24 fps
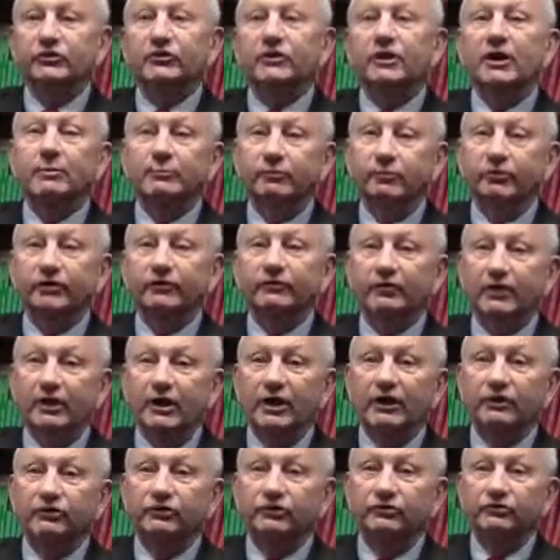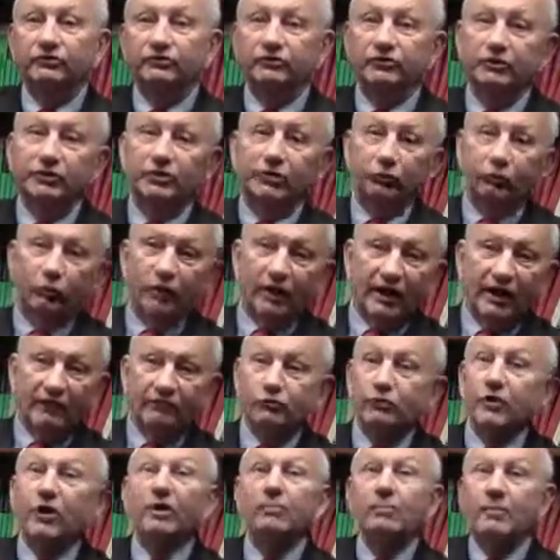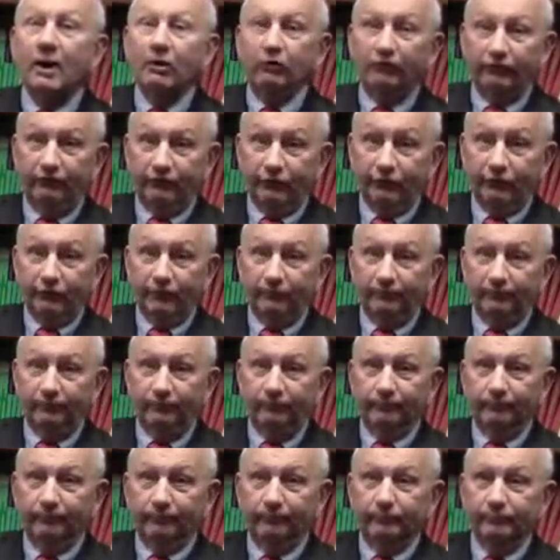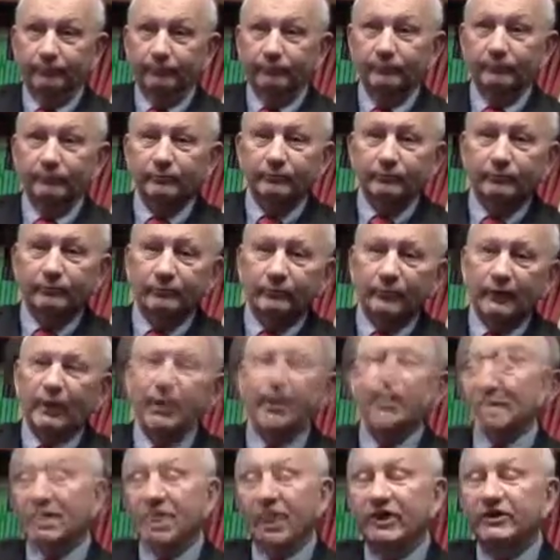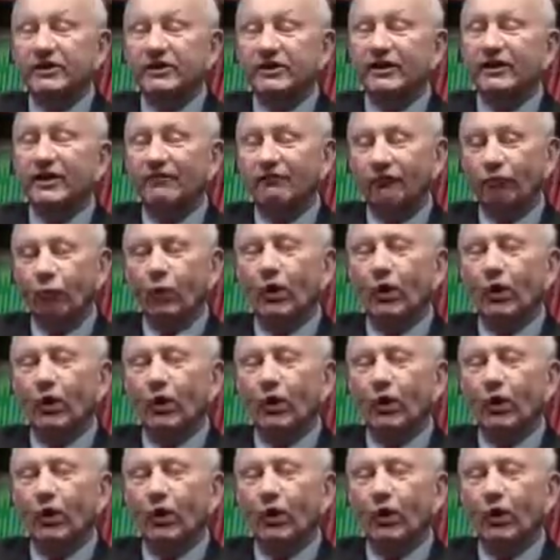to the Library of Congress, what have you, and Mount Vernon. Now, I did have